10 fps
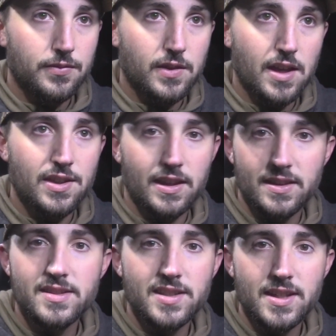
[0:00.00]
I think
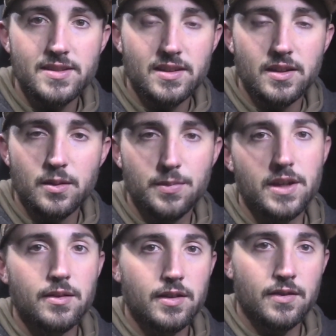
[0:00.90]
this needs a little
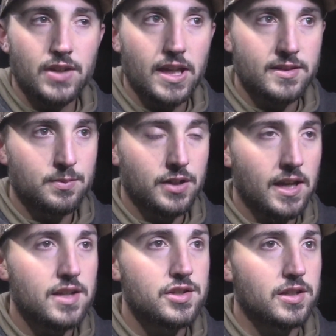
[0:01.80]
bit of an
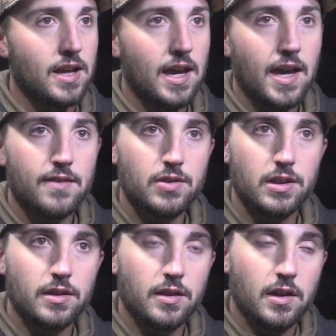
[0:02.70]
explanation. I haven't
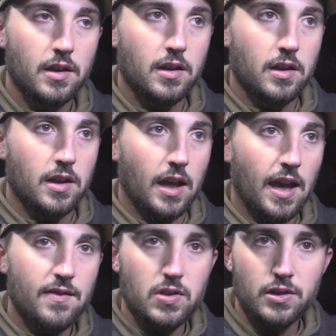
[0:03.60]

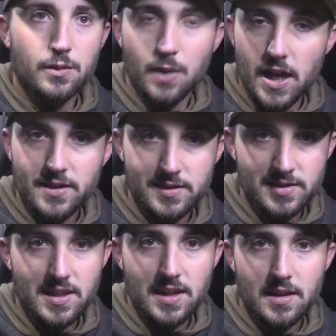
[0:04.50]
looked back to
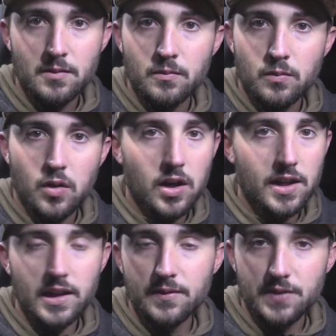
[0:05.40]
see
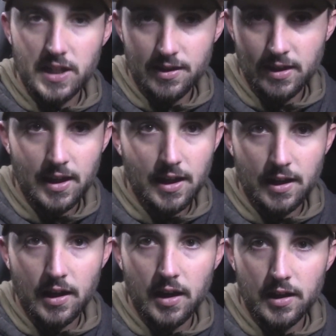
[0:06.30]
what, if anything, I
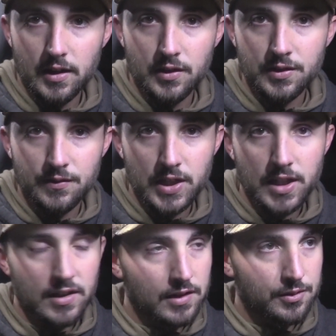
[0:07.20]
got on the
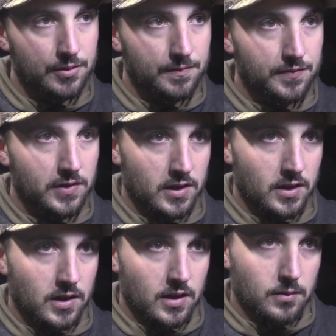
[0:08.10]
video,
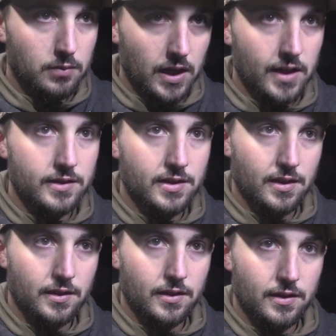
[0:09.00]
but
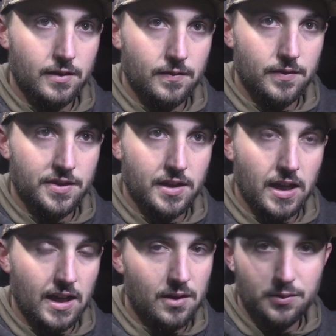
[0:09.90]

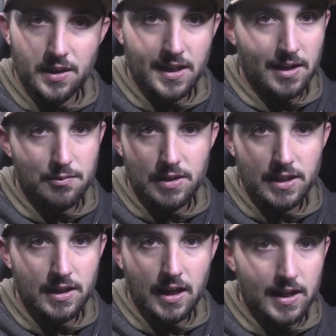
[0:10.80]
I don't think I
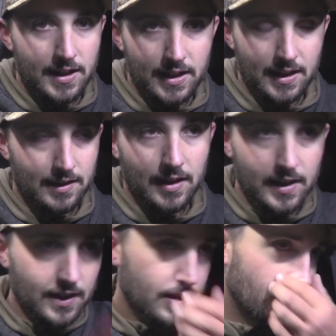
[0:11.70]
really got
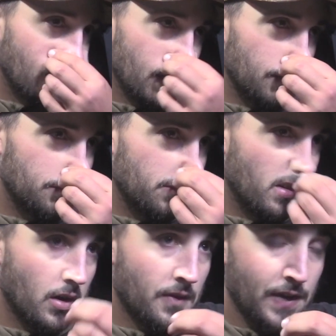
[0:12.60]
anything,
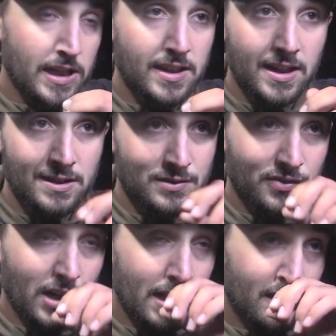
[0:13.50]
or if I did, it was
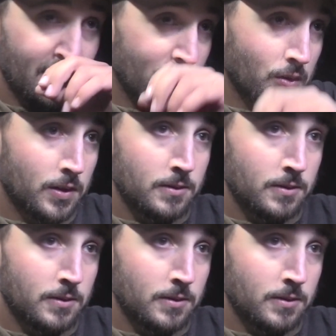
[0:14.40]
very little.